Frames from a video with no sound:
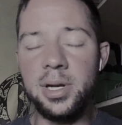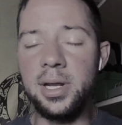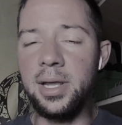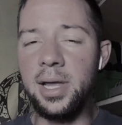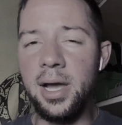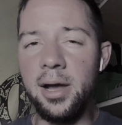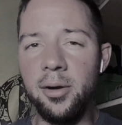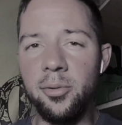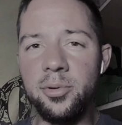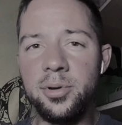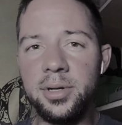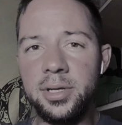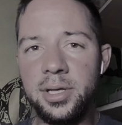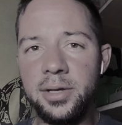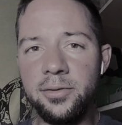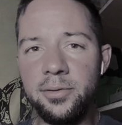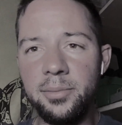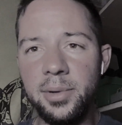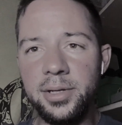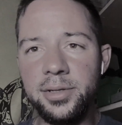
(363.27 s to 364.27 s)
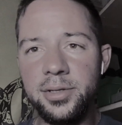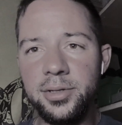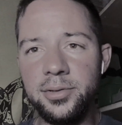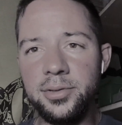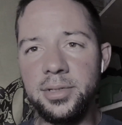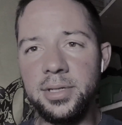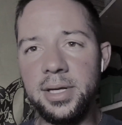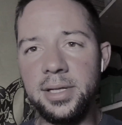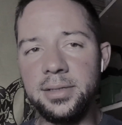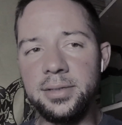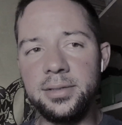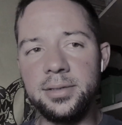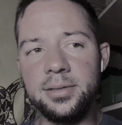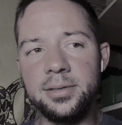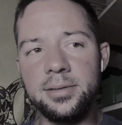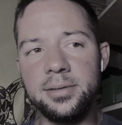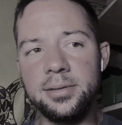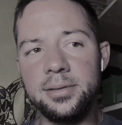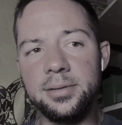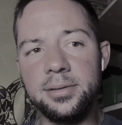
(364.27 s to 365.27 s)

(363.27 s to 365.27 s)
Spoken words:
But anyhow, I wanted to give you my 2 cents.